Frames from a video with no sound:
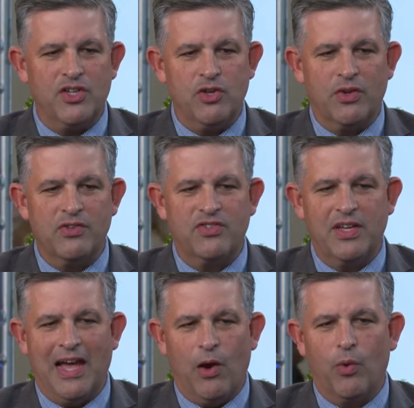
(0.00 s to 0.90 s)
You can see
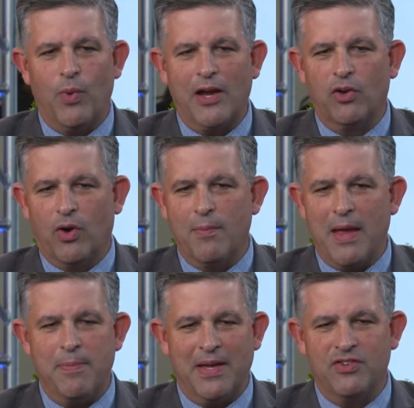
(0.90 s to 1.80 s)
how irregular it may
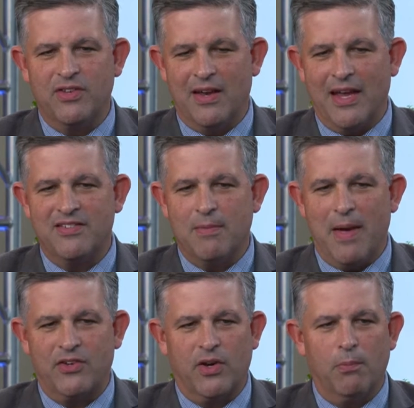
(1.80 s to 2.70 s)
be and
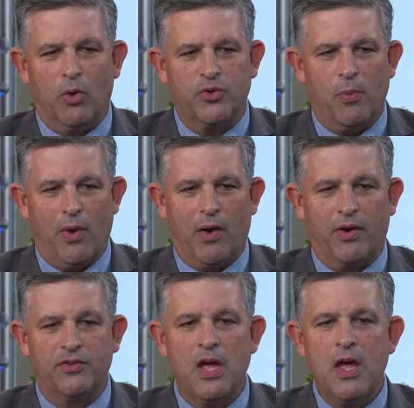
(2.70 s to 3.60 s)
asymmetric in multiple areas,